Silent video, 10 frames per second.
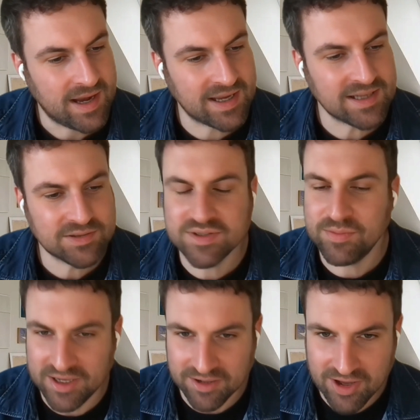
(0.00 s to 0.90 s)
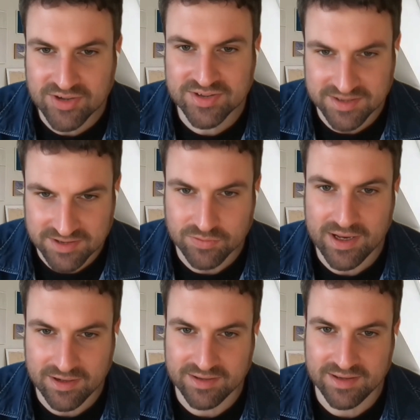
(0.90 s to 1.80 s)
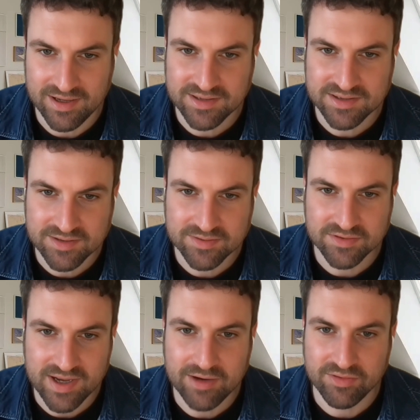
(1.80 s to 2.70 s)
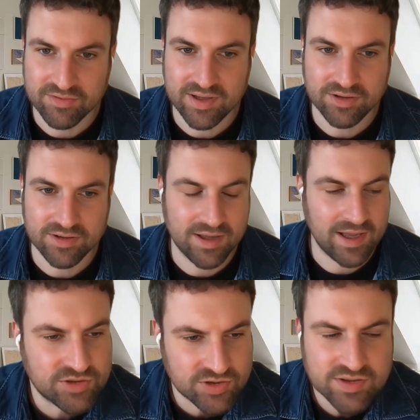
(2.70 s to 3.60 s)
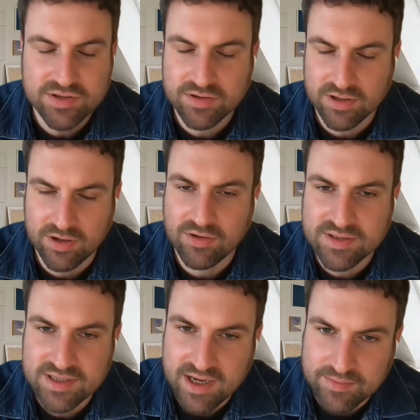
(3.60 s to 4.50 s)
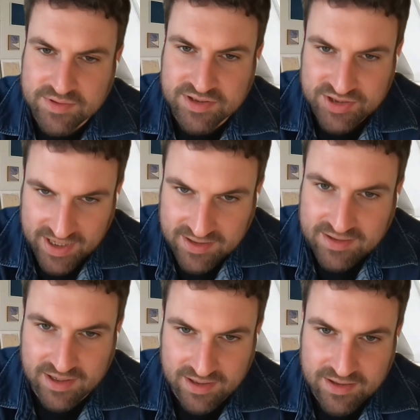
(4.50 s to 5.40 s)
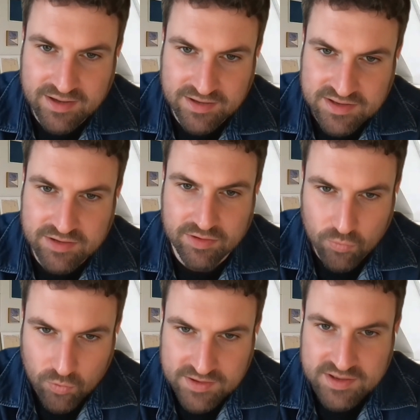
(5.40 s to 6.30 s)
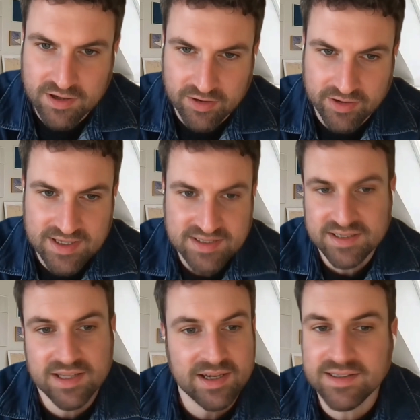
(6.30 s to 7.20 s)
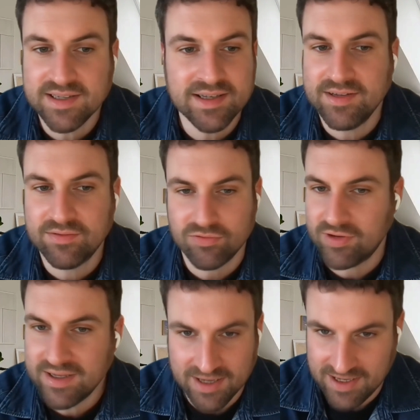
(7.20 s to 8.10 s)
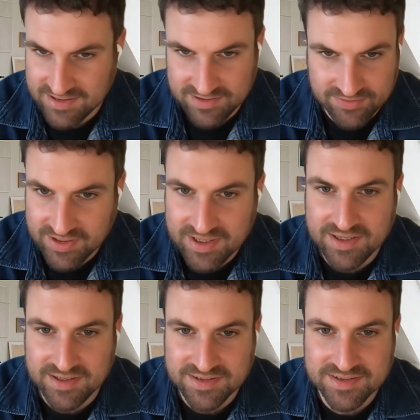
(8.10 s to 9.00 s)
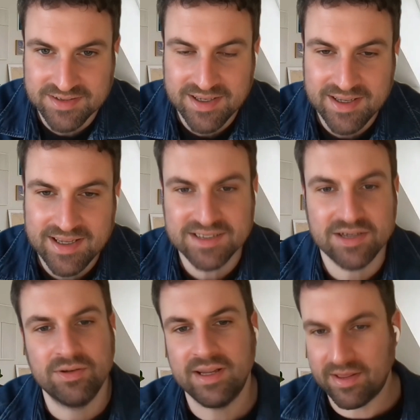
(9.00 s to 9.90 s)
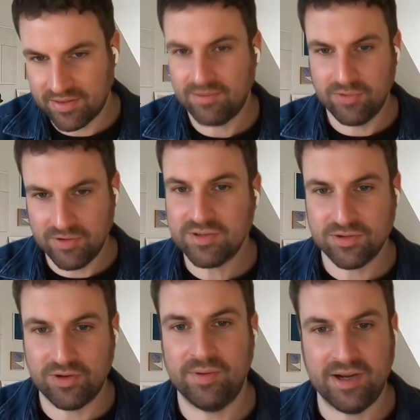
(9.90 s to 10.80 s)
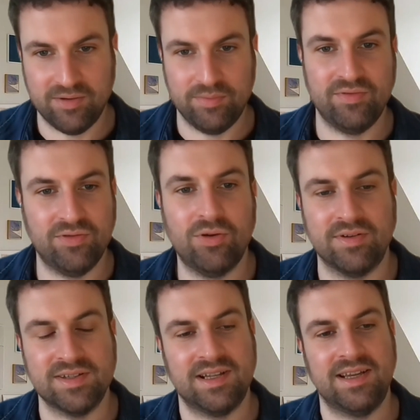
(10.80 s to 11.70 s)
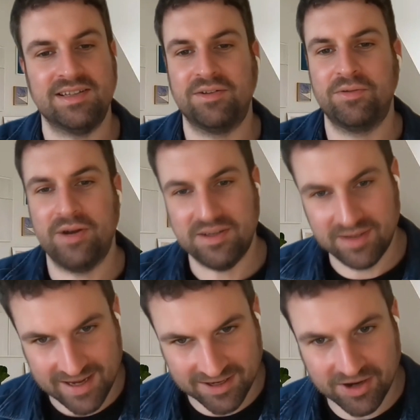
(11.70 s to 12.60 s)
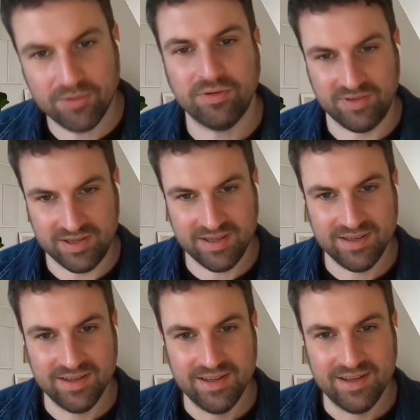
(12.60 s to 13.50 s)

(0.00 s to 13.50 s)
I guess I was a bit lost as well in that, in terms of how it felt. It just took a long time to shake that. And so it was a hard lesson. It's like I didn't even realize it for years. It's only, I think we were talking about it before, it's like it's only when you let go of it,